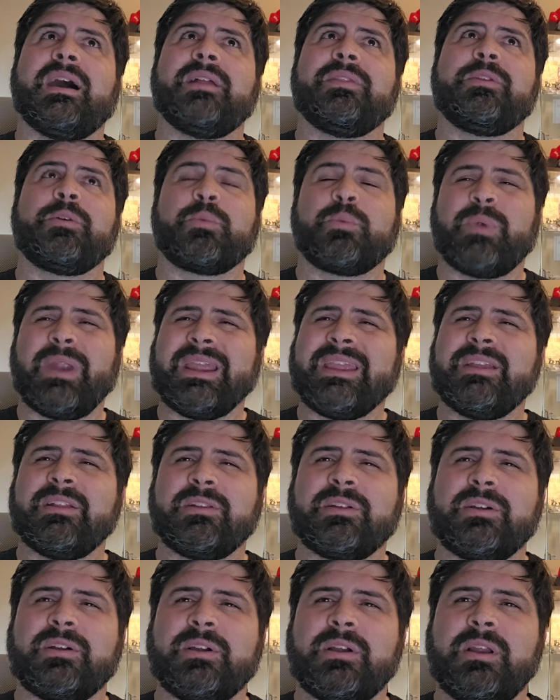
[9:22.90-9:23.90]
the
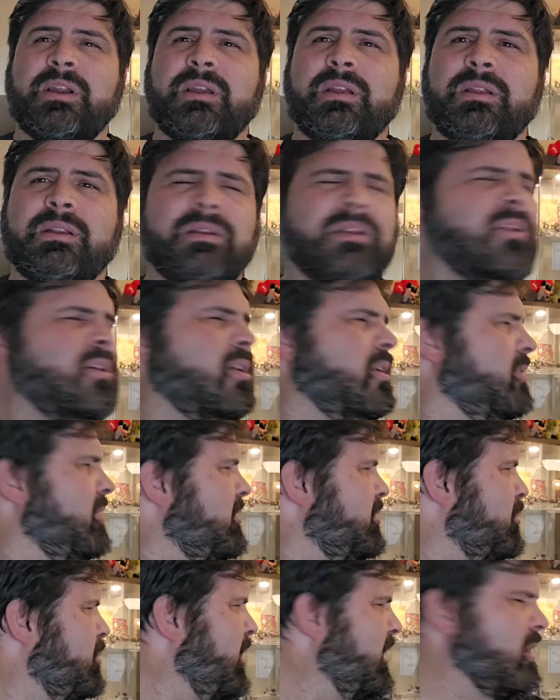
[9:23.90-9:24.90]
regular... No, I think
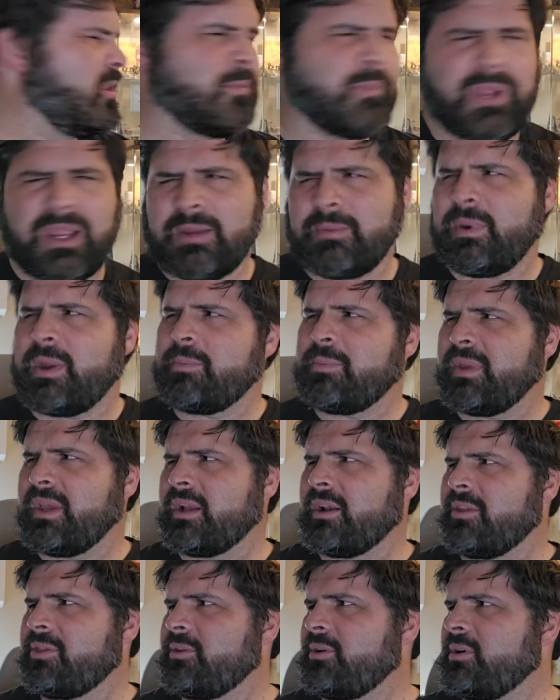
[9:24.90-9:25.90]
the regular mech might be
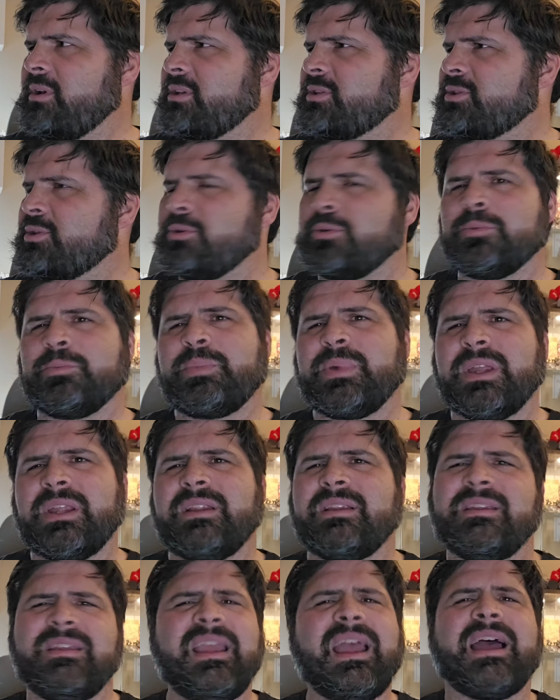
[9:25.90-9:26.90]
on a 32. But
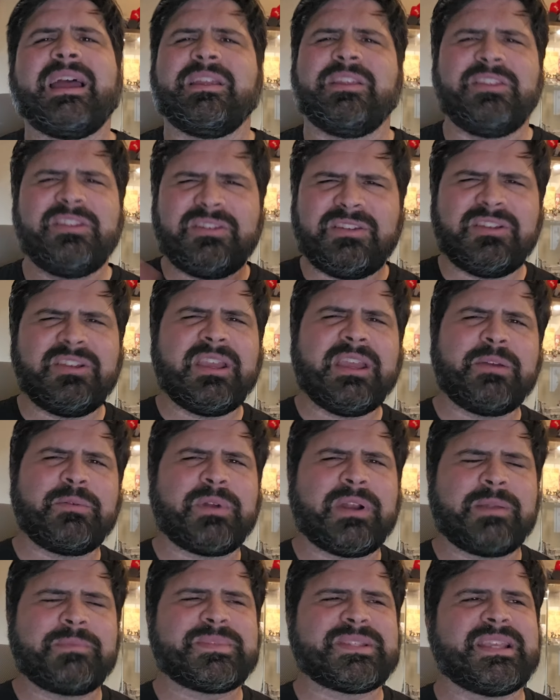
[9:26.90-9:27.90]
yeah, you get
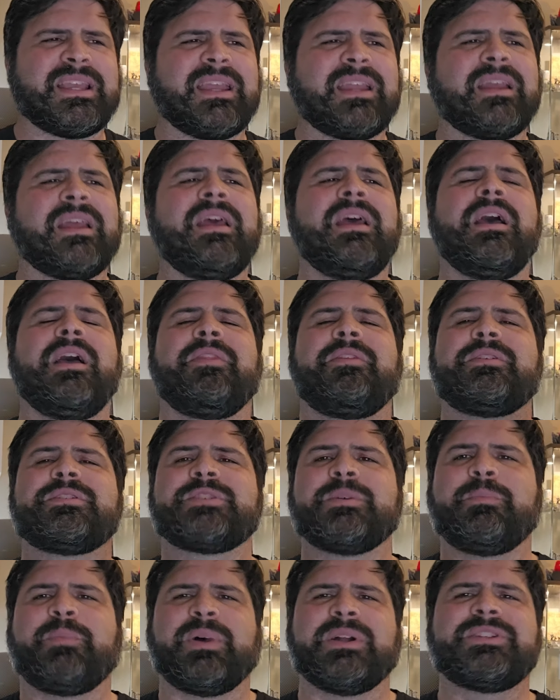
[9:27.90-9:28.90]
what I'm saying. There's
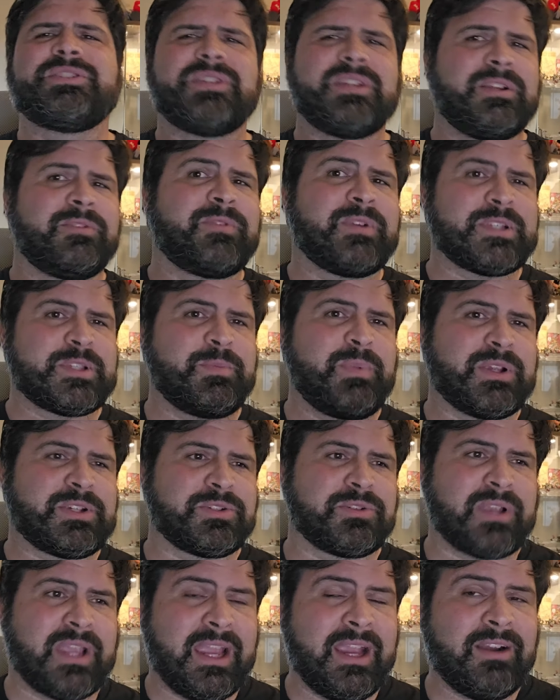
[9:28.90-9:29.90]
a bunch of different
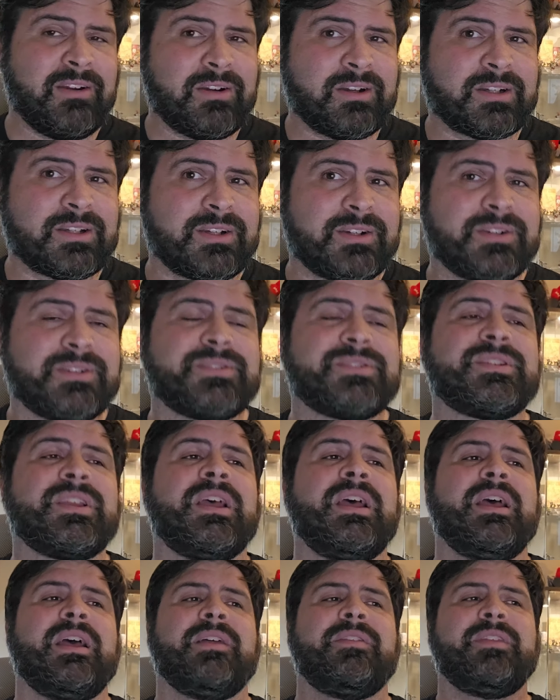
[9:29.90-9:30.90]
special characters
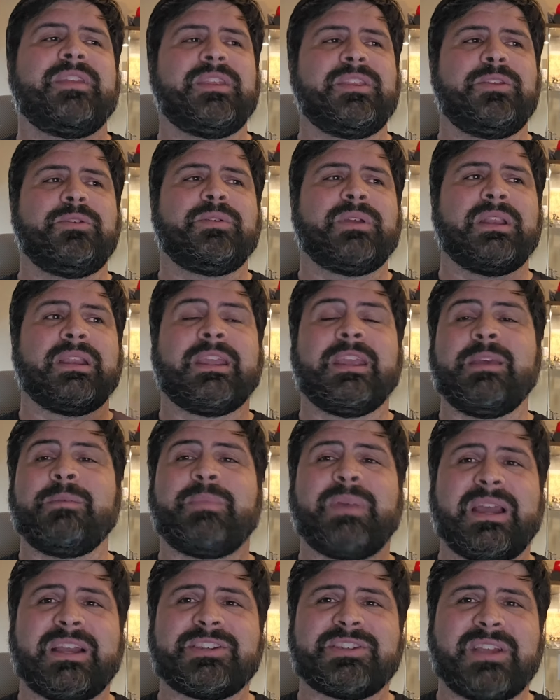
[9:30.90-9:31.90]
that you can kit
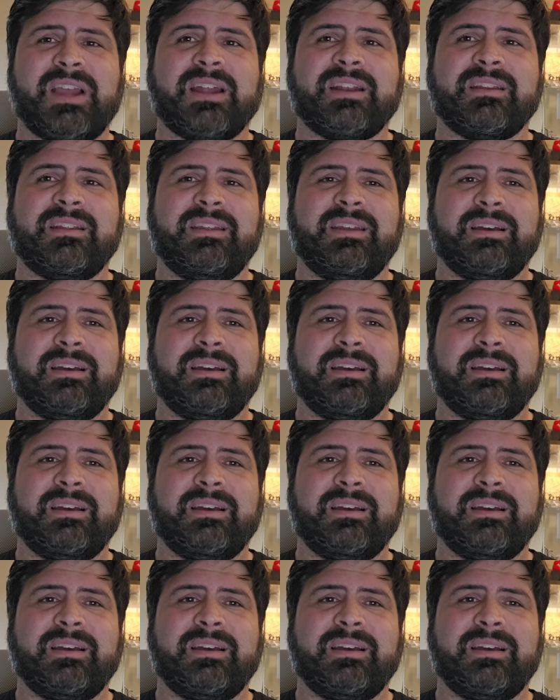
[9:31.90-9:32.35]
bash out